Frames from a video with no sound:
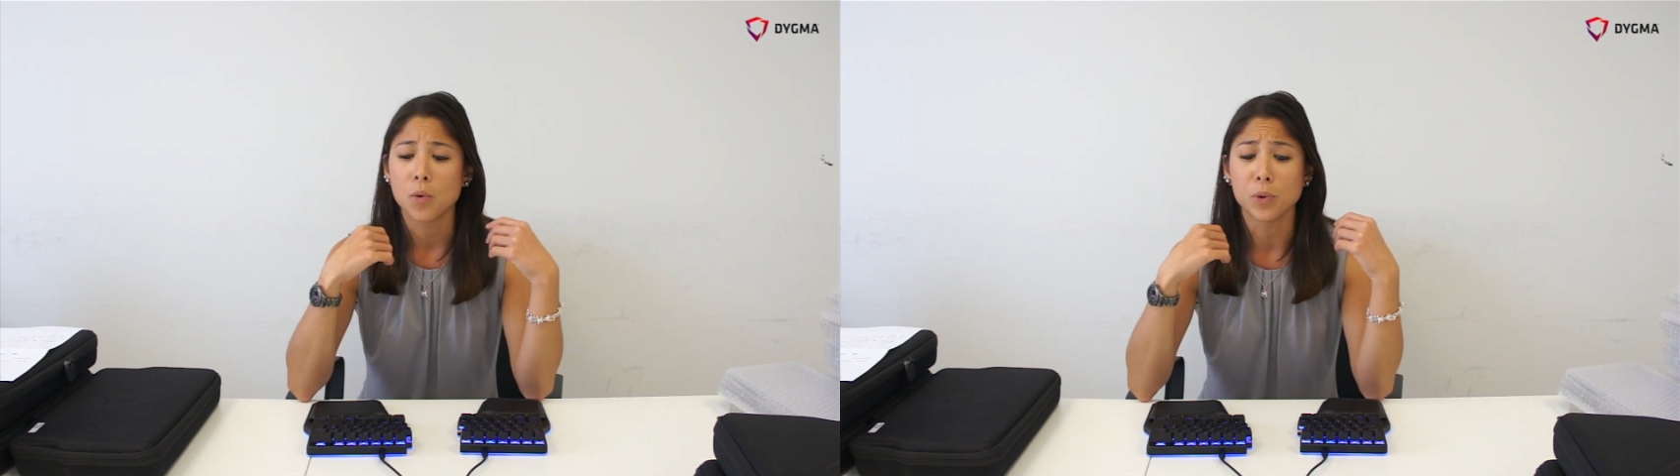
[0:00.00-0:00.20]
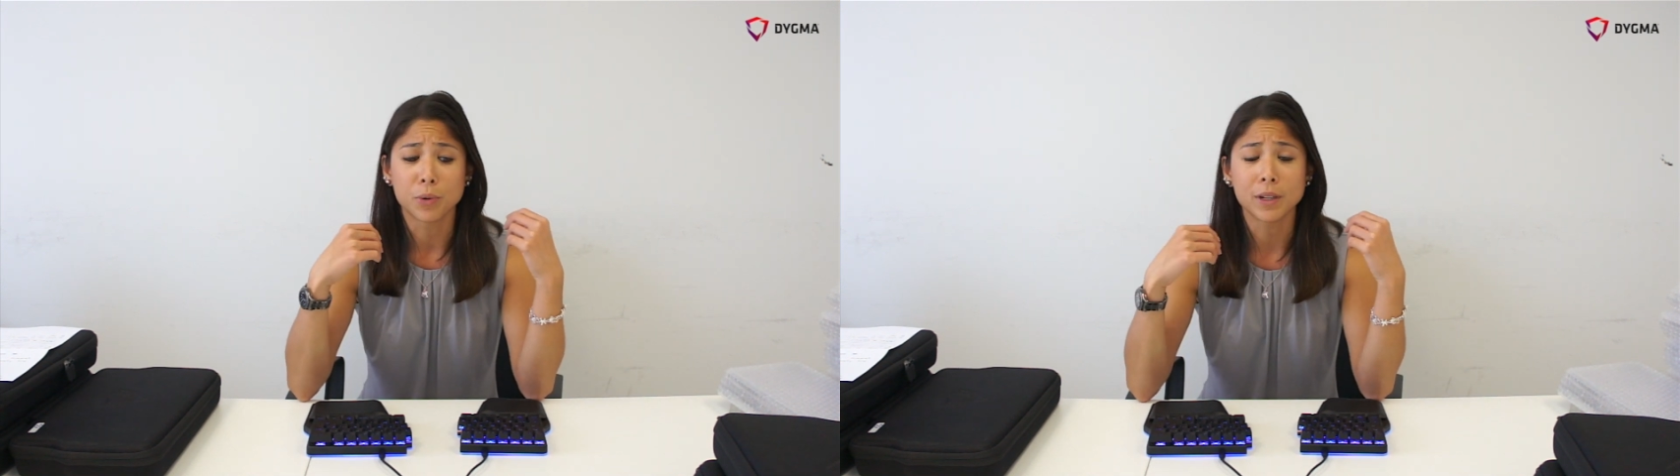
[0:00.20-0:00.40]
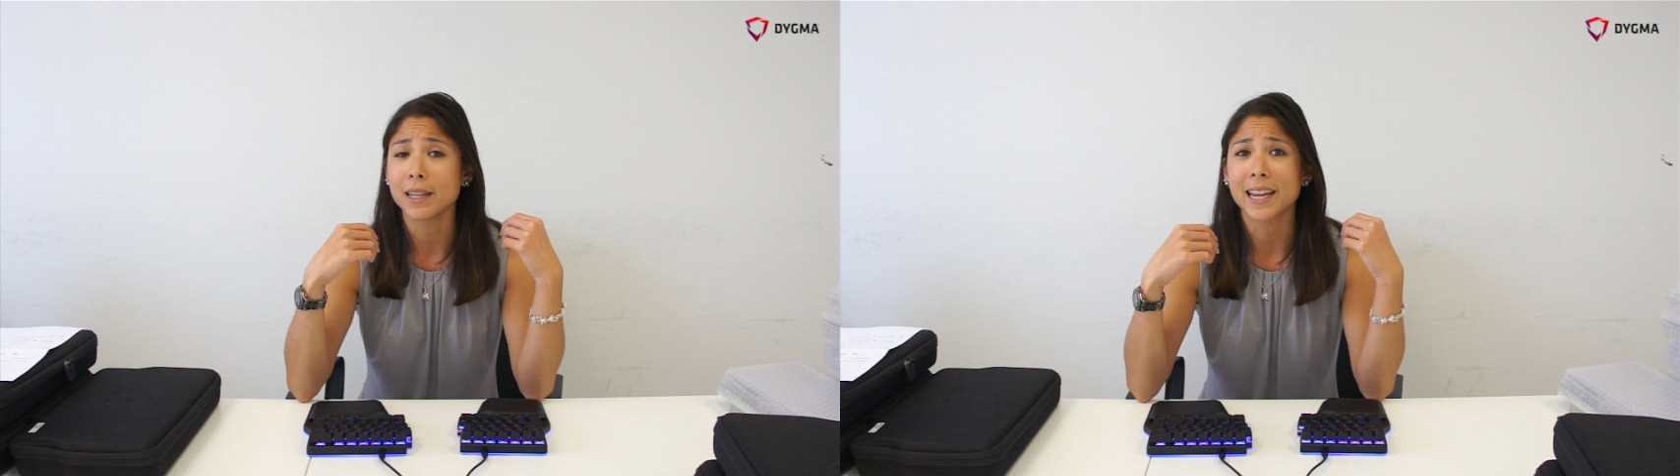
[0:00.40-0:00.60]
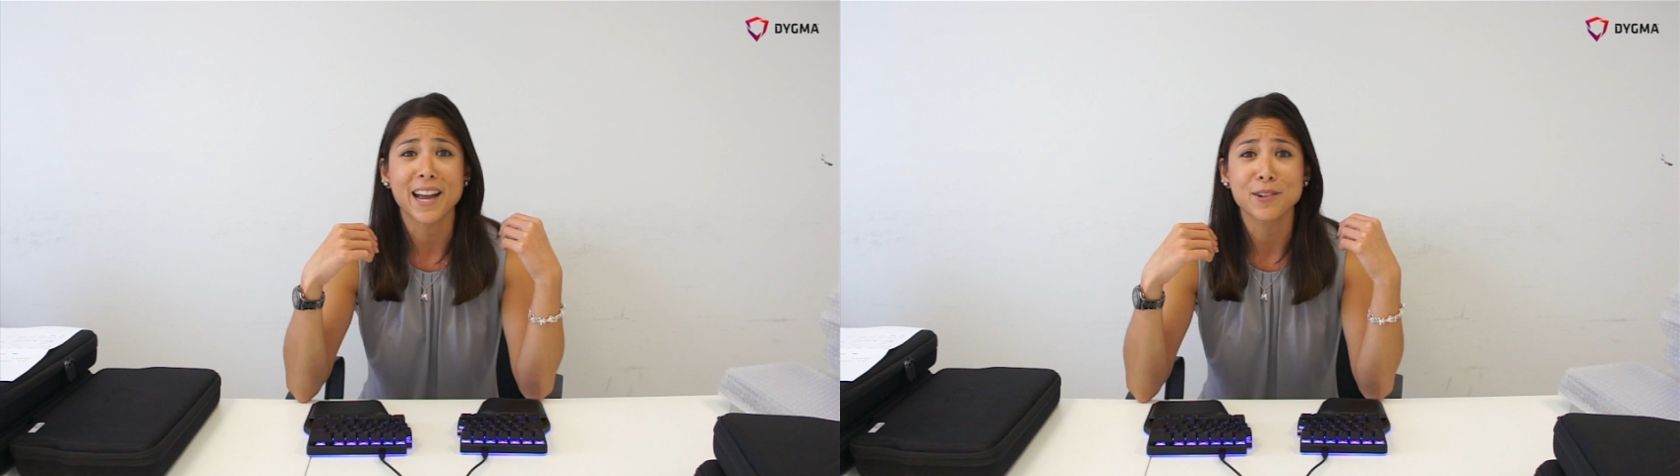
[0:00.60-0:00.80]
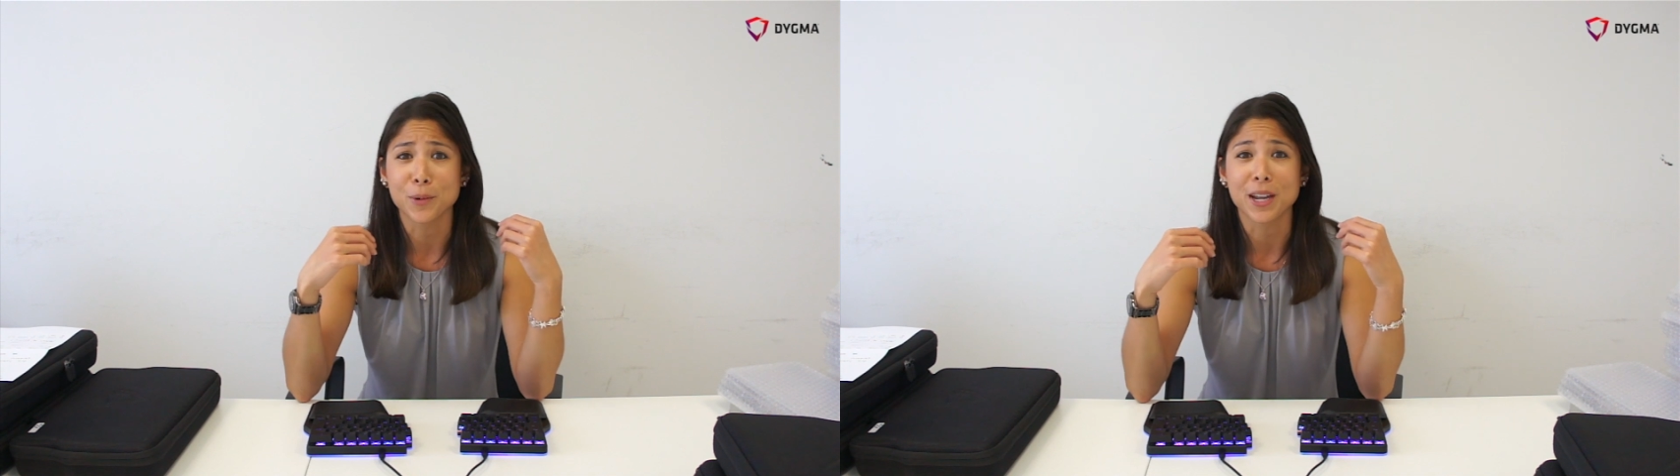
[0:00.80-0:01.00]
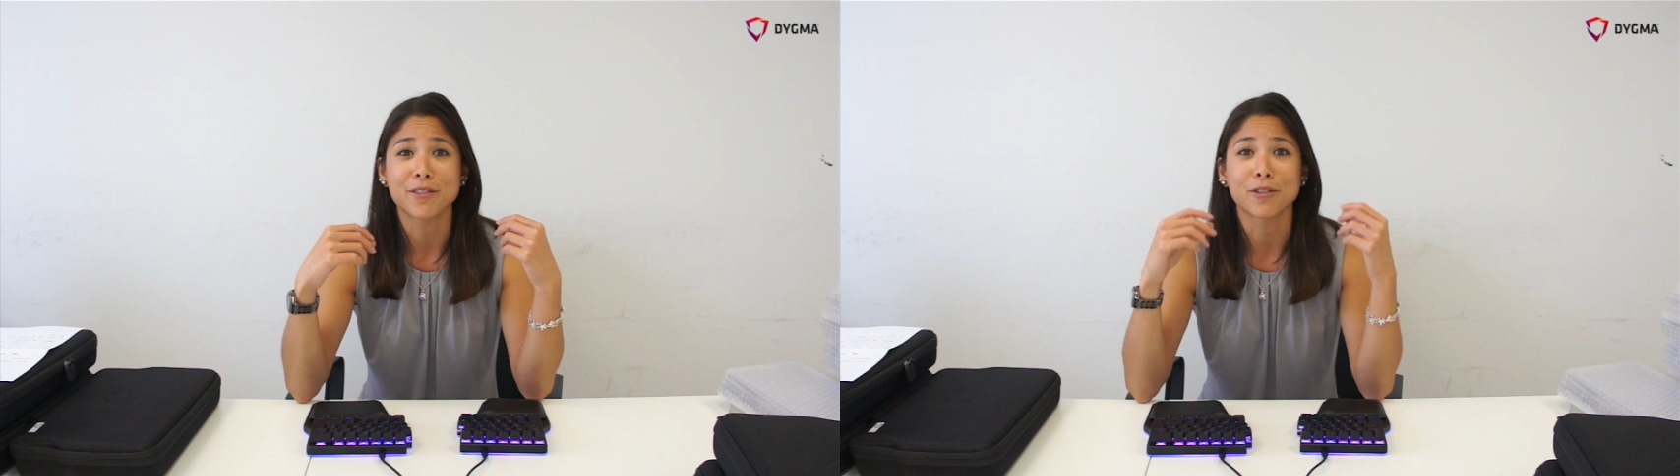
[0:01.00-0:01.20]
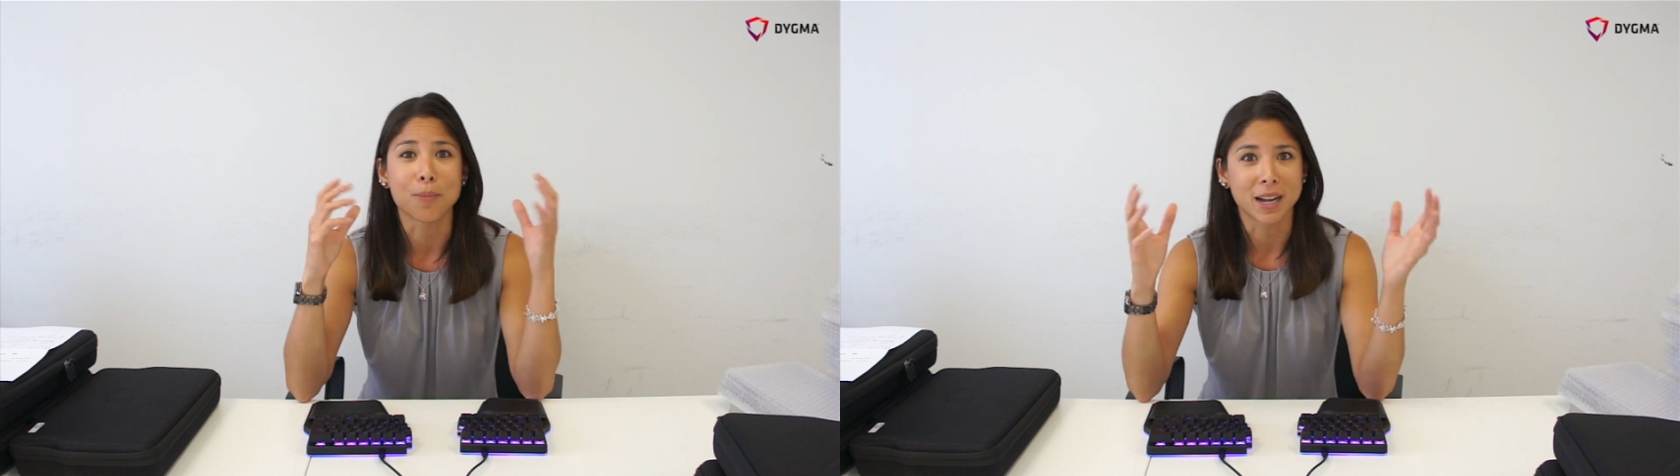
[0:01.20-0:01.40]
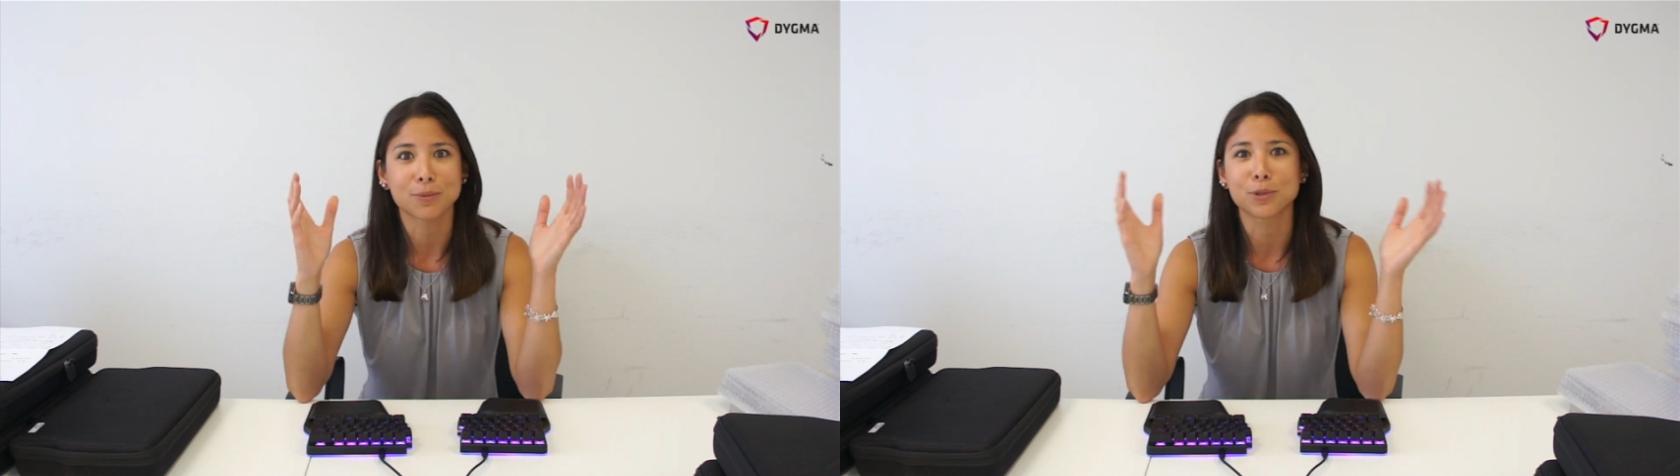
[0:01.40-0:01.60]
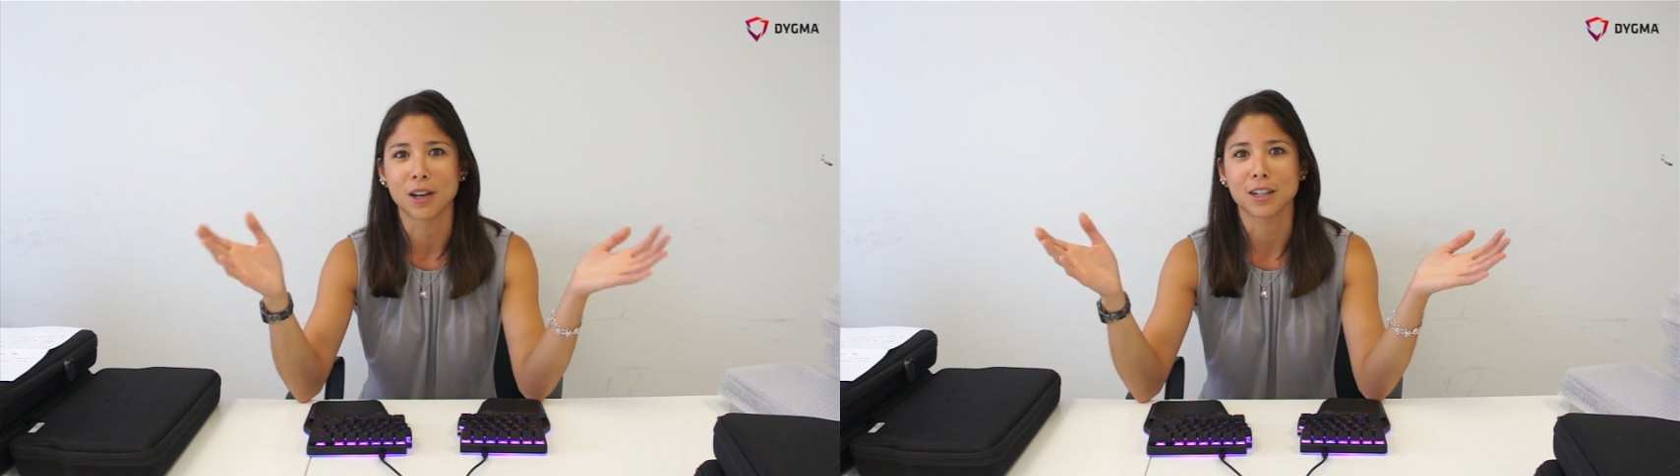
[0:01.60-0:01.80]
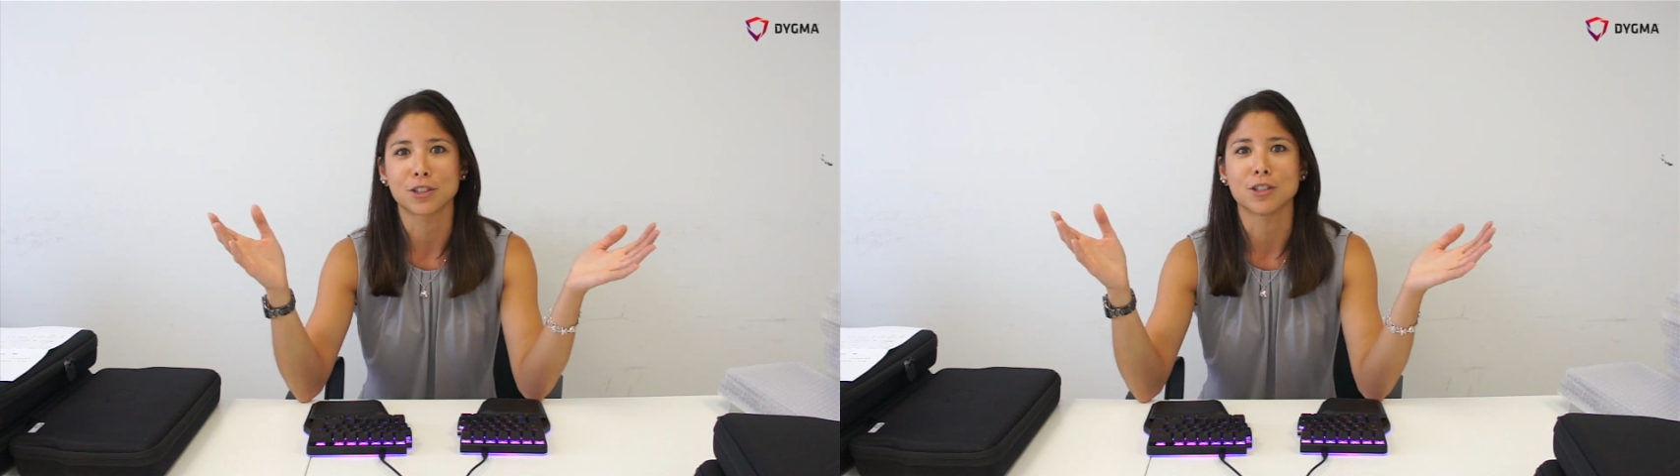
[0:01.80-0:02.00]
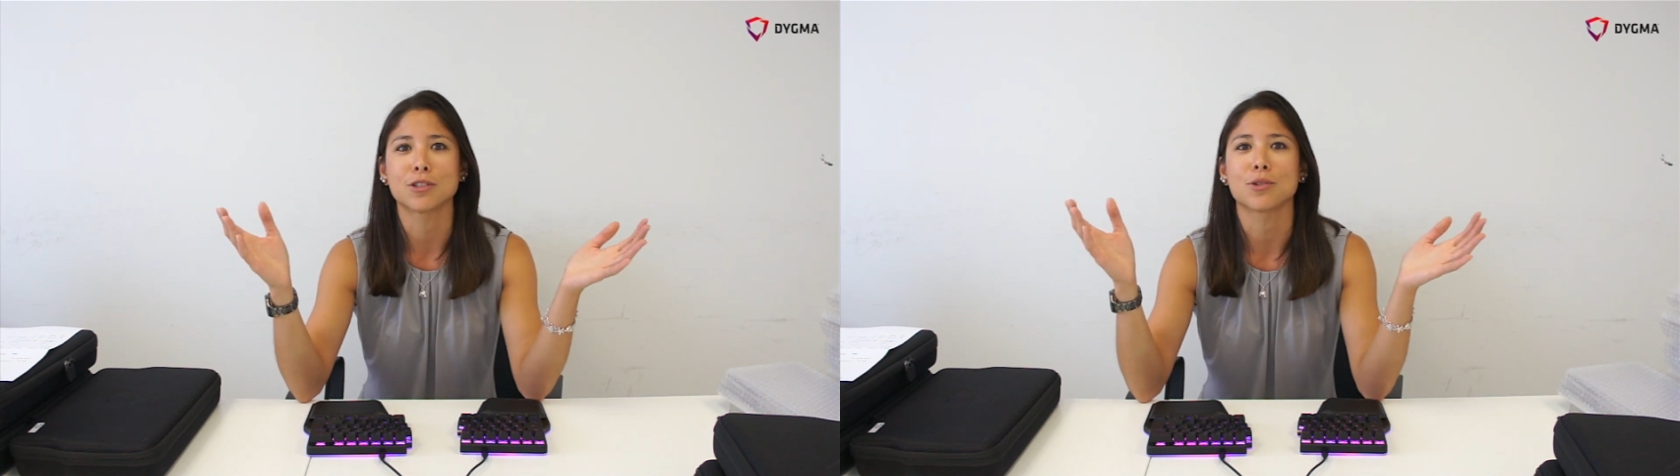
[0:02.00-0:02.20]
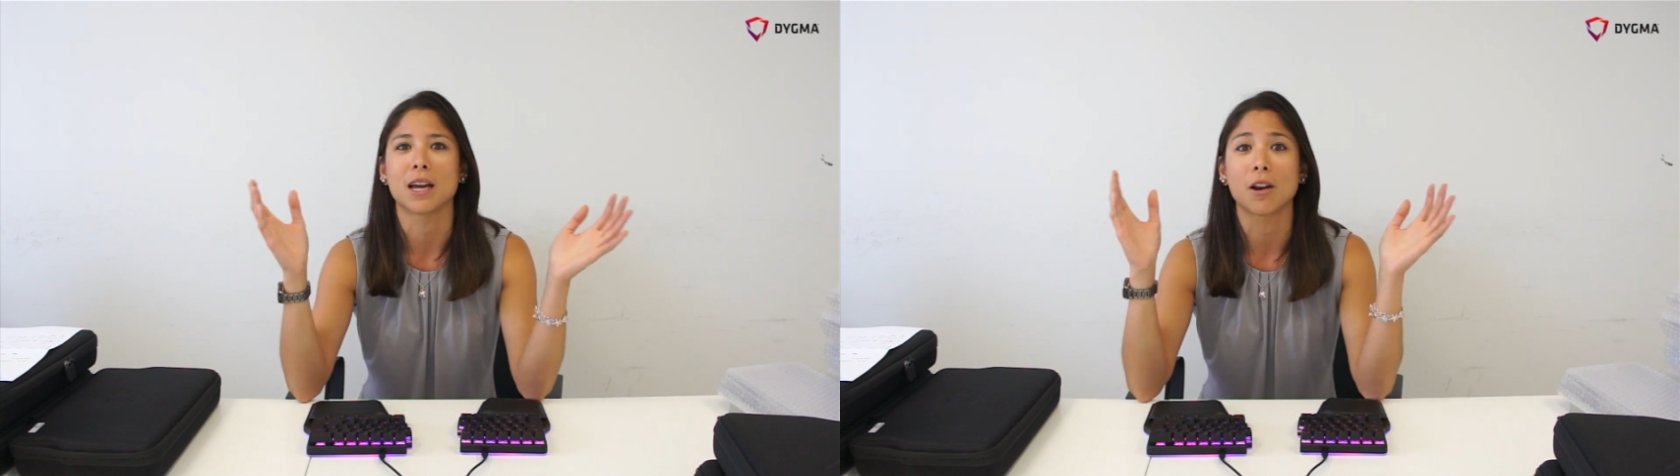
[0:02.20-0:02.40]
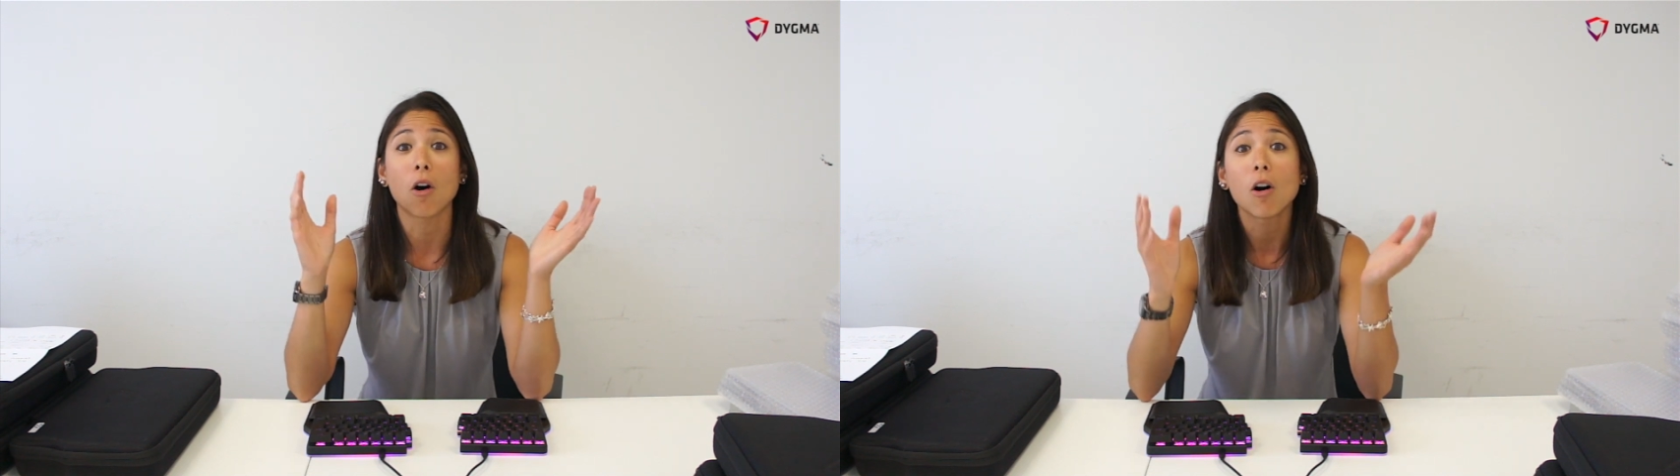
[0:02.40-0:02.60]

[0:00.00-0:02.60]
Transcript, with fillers: We really can't wait for mass production so that